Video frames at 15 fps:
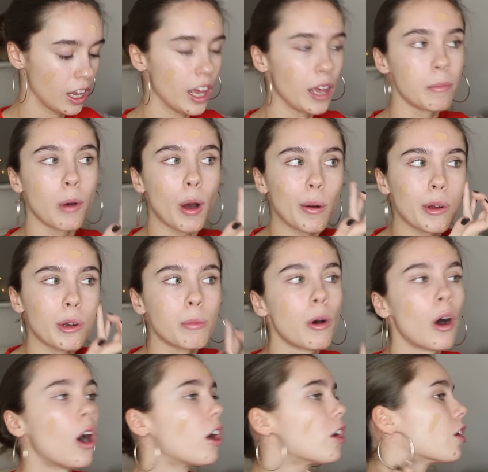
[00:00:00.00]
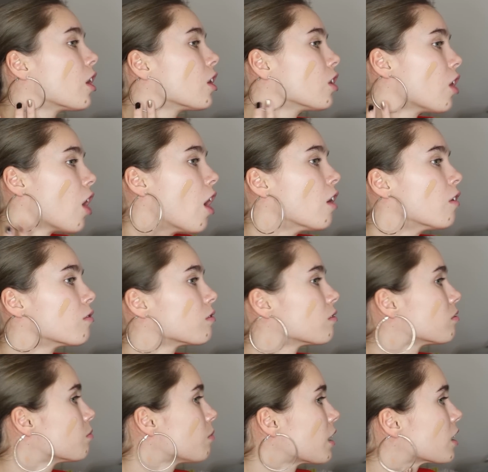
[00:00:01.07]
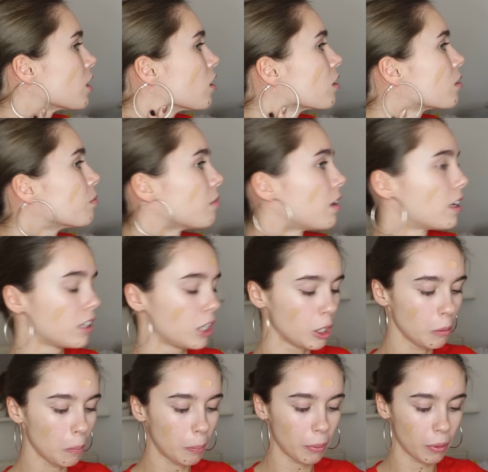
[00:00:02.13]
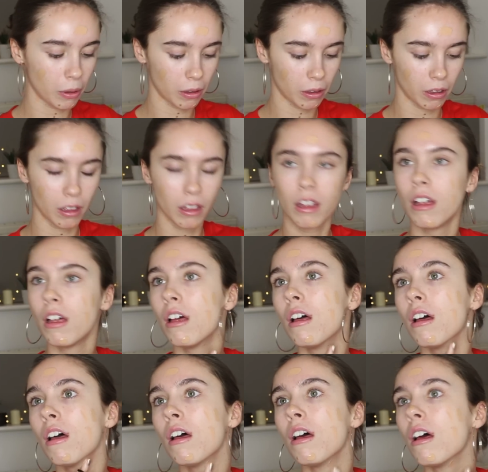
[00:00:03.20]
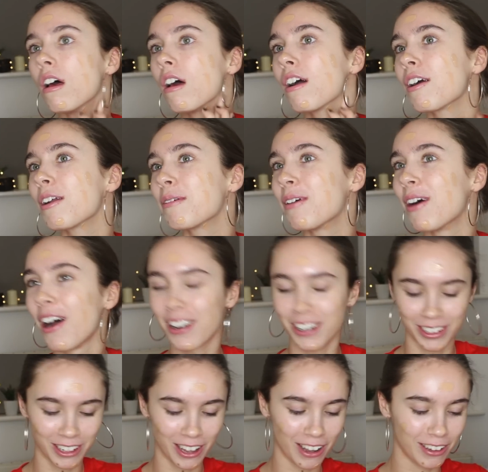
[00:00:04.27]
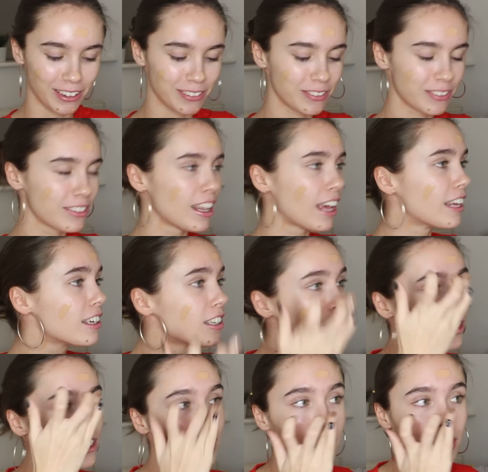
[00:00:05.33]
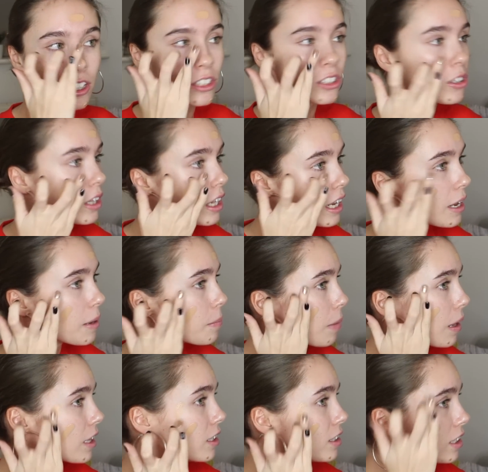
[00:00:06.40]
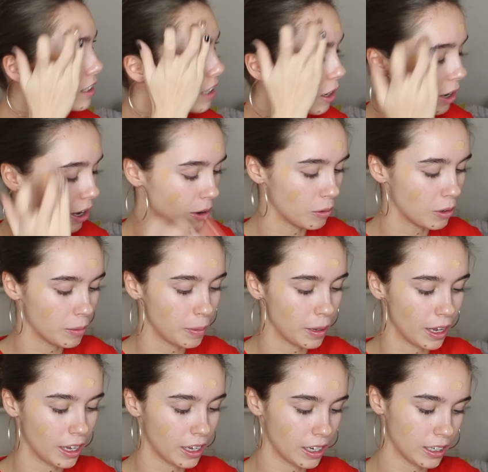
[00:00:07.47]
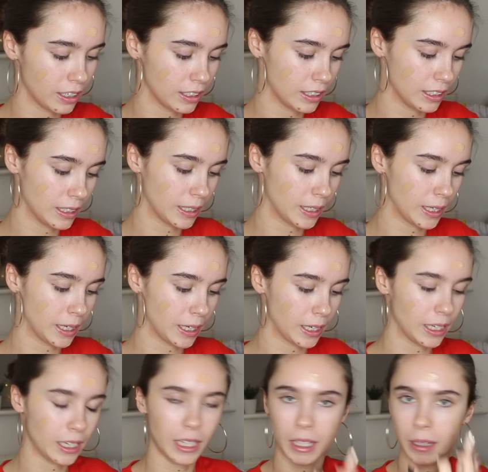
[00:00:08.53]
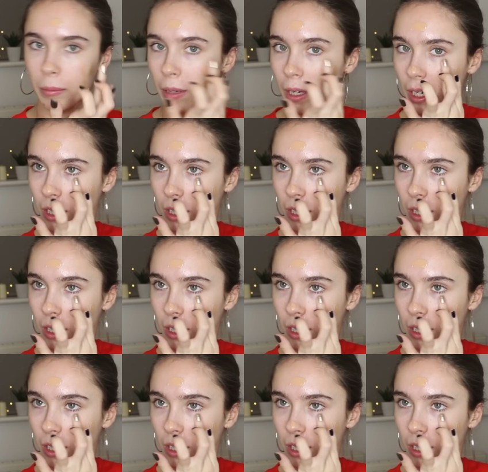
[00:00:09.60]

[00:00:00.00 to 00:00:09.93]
But I'm going to put on a lot of, oh my god, my hoop. I'm going to put on a lot of light concealer so that it balances out a bit. So